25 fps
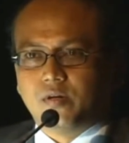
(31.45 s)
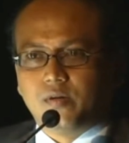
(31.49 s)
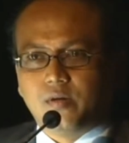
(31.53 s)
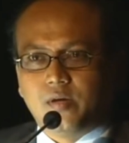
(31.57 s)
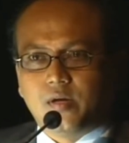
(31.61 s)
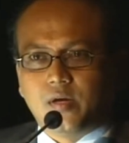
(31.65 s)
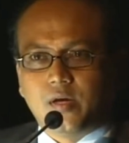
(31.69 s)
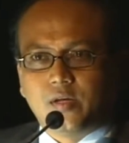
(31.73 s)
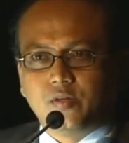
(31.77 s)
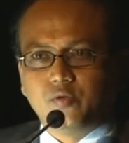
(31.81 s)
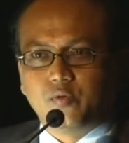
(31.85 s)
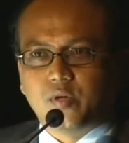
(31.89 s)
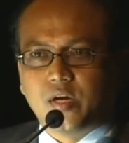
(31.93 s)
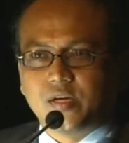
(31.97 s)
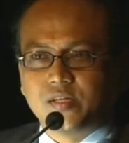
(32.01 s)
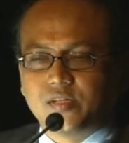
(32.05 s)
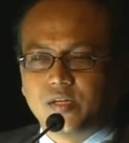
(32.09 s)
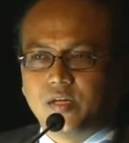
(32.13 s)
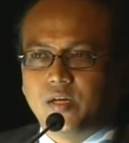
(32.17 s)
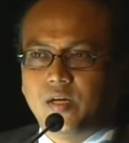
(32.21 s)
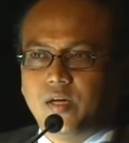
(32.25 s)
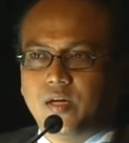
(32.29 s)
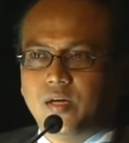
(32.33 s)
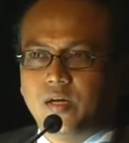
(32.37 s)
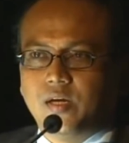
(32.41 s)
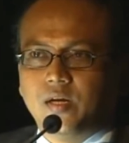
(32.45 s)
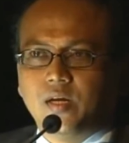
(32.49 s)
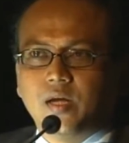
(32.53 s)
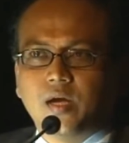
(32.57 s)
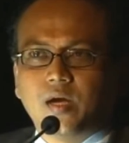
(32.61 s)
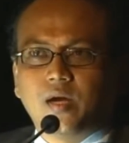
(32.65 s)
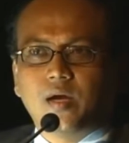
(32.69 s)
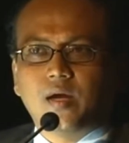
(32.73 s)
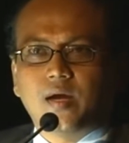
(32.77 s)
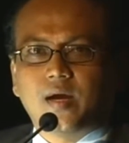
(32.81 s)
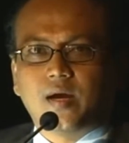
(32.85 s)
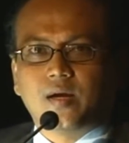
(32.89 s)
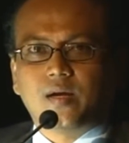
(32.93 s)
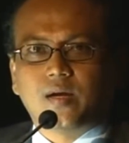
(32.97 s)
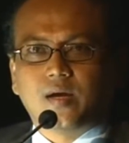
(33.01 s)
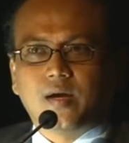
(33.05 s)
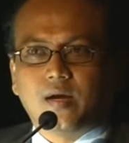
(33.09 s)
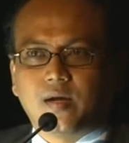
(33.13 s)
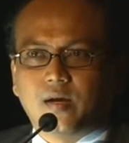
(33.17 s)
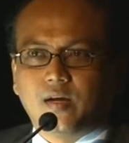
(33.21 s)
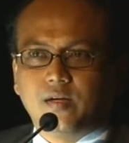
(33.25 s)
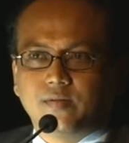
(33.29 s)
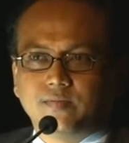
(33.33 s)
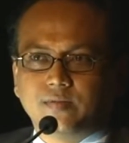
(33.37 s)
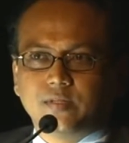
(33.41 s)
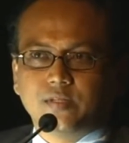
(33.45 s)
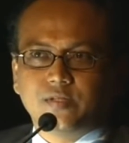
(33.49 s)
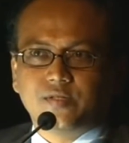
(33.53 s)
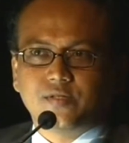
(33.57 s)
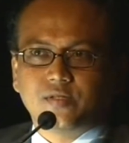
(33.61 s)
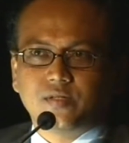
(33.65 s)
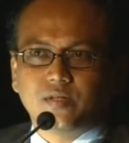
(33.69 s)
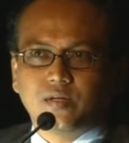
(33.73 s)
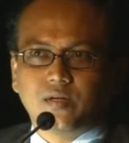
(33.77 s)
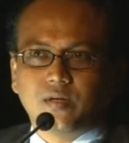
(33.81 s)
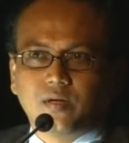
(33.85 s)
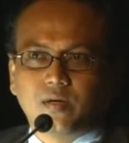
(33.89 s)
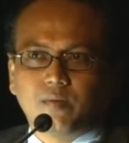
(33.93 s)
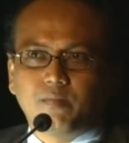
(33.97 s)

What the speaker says: education in India at higher levels.